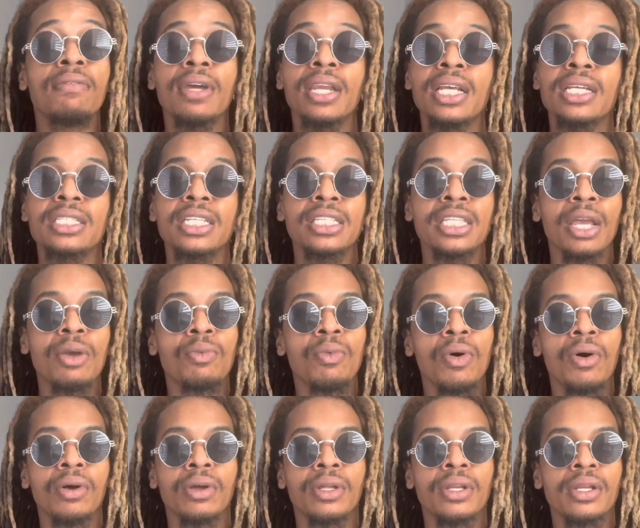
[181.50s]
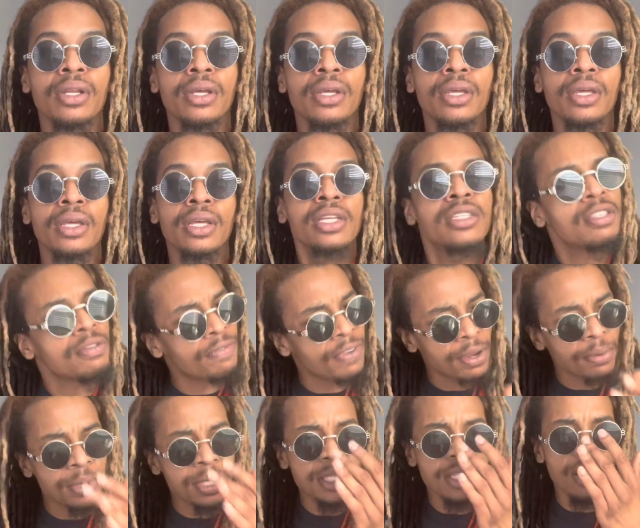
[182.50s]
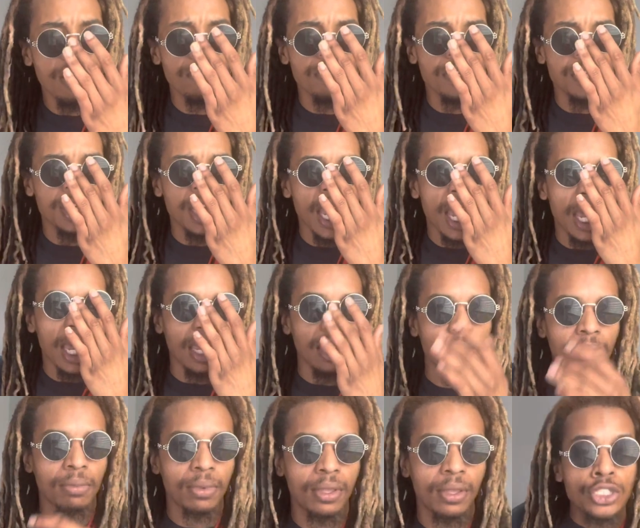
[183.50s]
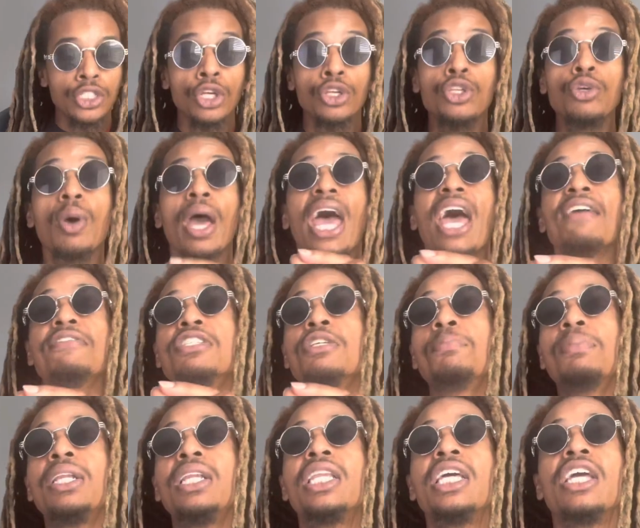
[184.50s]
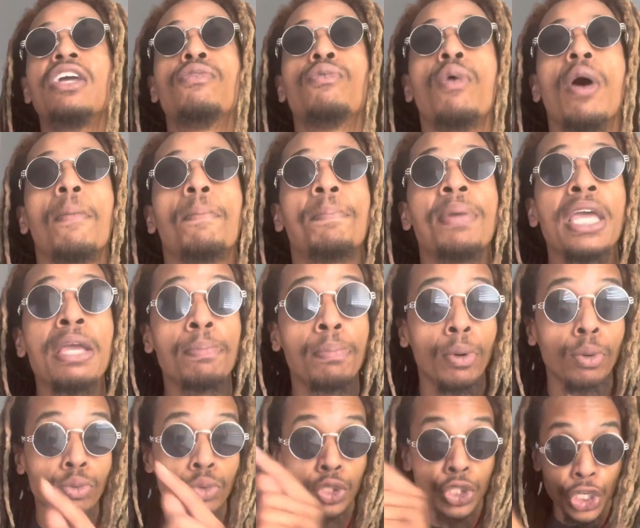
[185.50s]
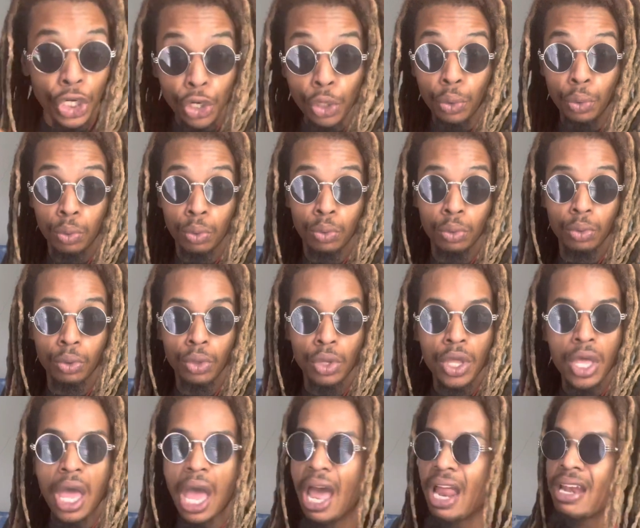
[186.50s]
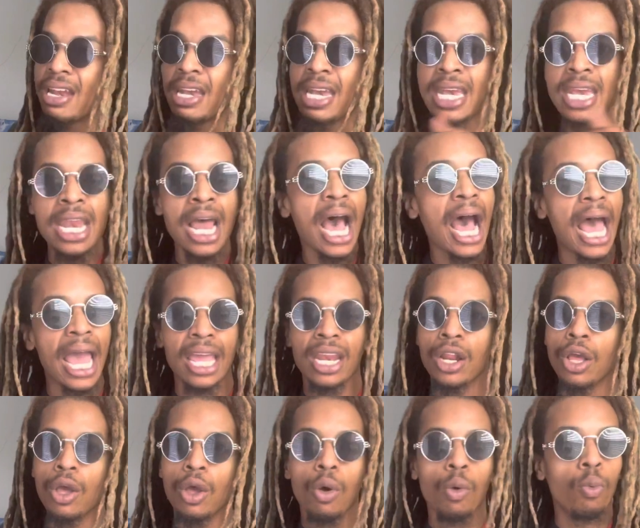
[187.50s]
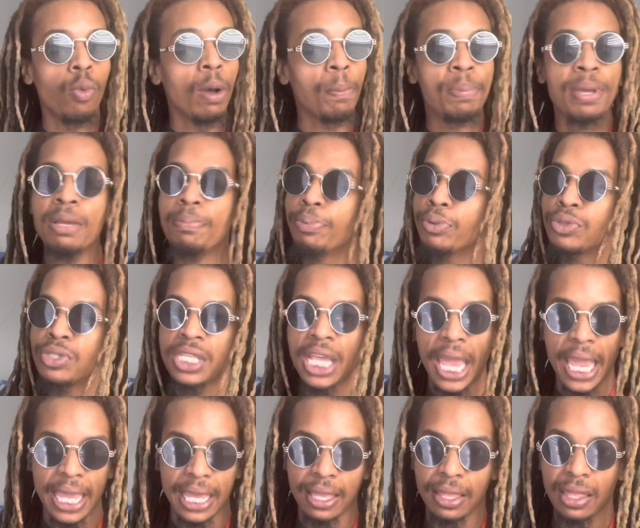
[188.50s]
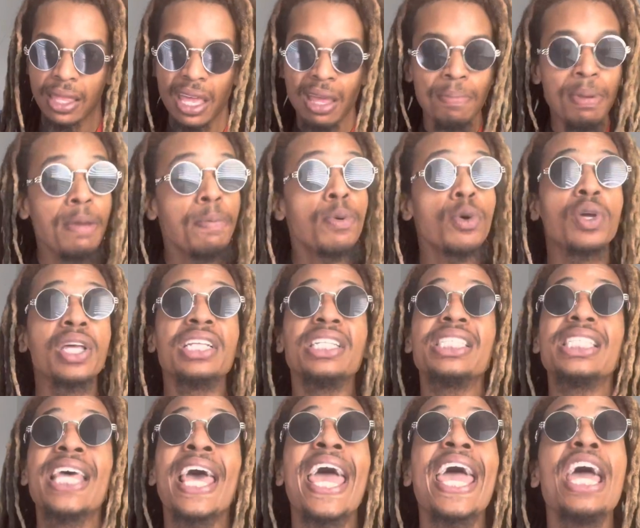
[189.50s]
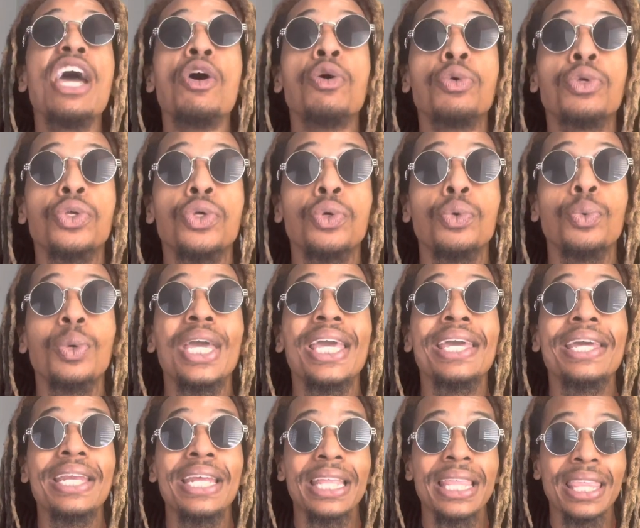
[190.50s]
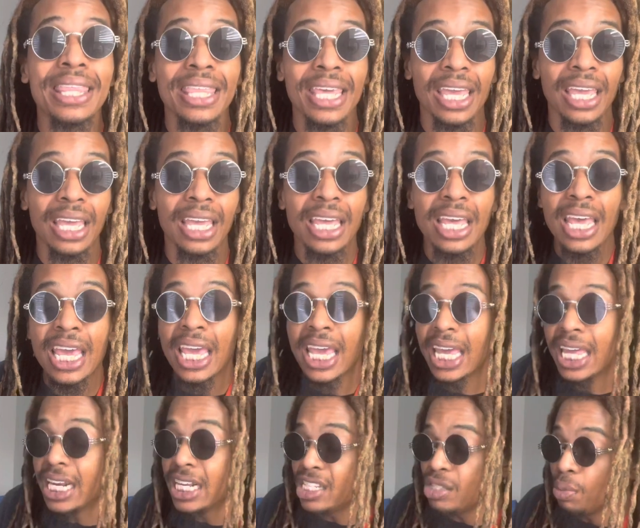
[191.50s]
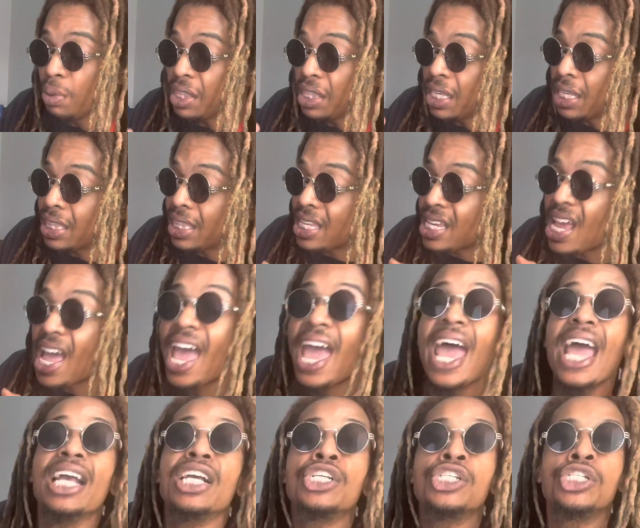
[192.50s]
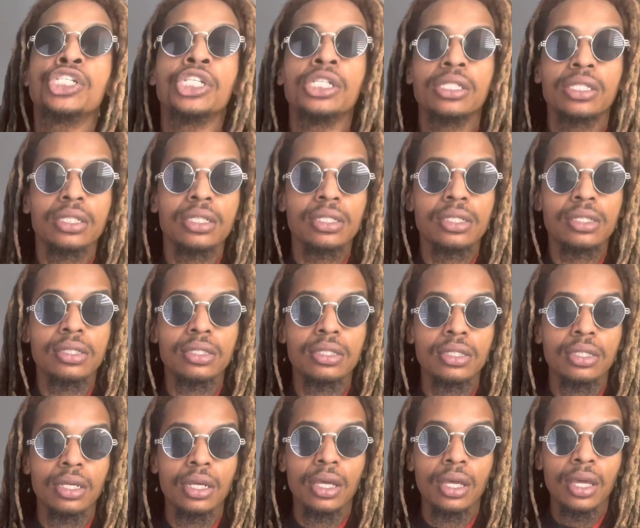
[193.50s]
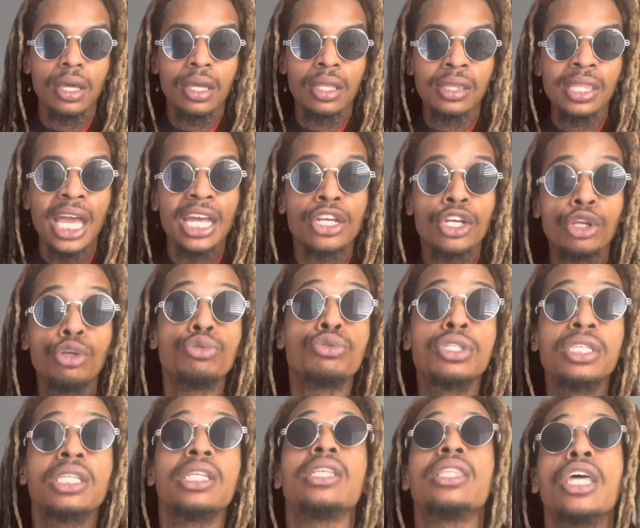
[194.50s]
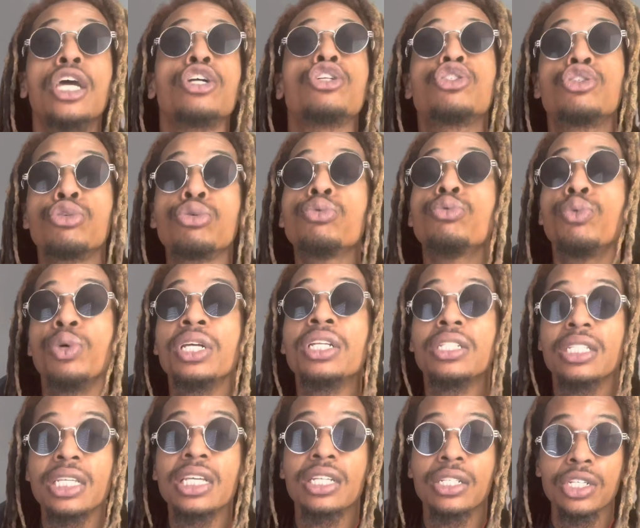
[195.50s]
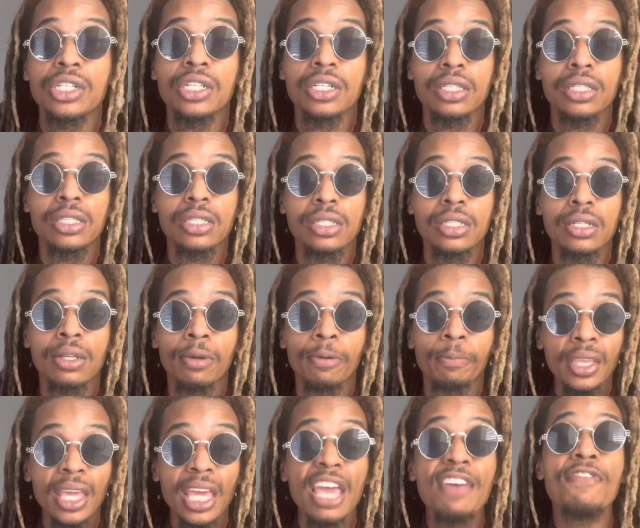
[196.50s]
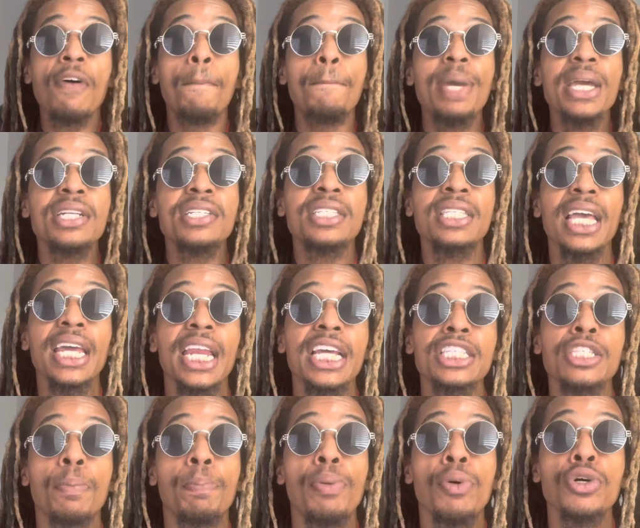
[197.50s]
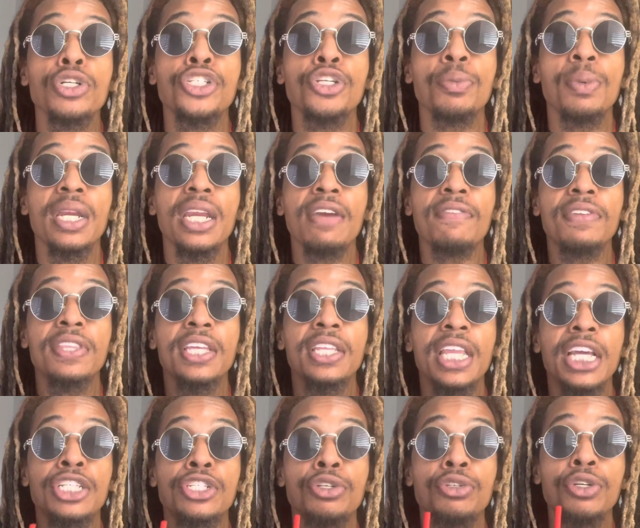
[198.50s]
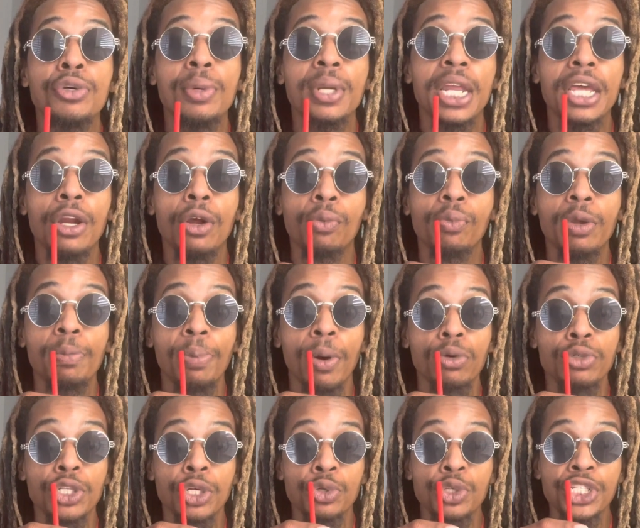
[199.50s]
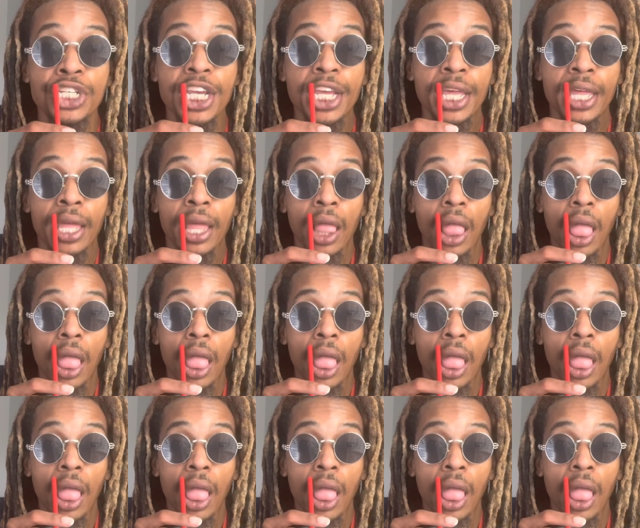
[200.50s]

it is that they want. It's a very selfish game. So you have to believe what people do, not what people say. People can tell you anything. It is within the actions that you see their true intentions. If a bitch say they support you in everything that you do and they don't repost your shit,